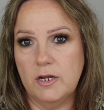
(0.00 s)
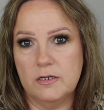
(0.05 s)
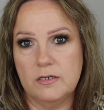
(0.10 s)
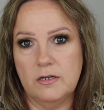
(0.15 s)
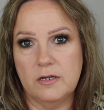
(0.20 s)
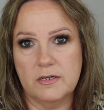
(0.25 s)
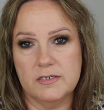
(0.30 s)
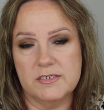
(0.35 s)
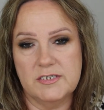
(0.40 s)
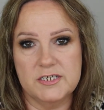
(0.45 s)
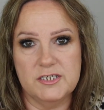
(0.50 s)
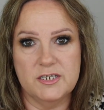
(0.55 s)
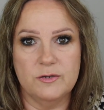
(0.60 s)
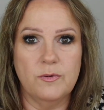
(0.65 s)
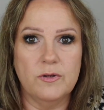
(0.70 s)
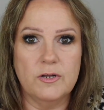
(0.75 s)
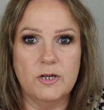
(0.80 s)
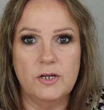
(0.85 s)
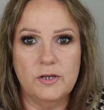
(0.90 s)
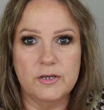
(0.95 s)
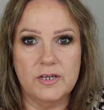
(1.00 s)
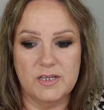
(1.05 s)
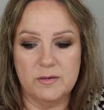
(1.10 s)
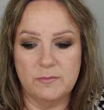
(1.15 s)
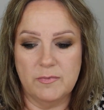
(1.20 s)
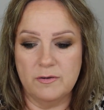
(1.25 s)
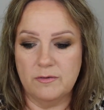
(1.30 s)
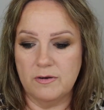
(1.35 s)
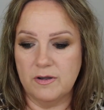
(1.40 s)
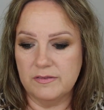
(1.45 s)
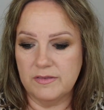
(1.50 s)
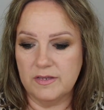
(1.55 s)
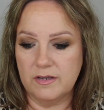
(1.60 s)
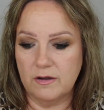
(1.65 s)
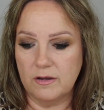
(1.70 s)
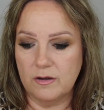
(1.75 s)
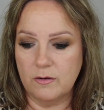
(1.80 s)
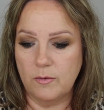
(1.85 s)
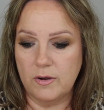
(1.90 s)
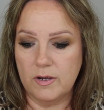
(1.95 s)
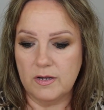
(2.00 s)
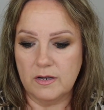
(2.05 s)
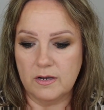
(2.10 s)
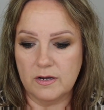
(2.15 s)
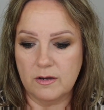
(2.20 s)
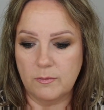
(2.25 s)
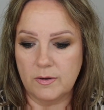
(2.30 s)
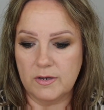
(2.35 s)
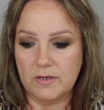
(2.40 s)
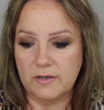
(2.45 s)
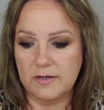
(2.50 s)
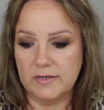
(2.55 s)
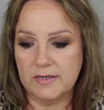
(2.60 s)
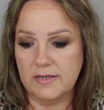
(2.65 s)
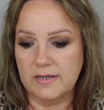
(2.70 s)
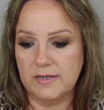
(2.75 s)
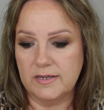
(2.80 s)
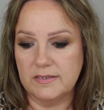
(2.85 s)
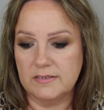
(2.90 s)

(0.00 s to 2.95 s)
like I said to you, when I look in the mirror, I think I quite, I quite like it.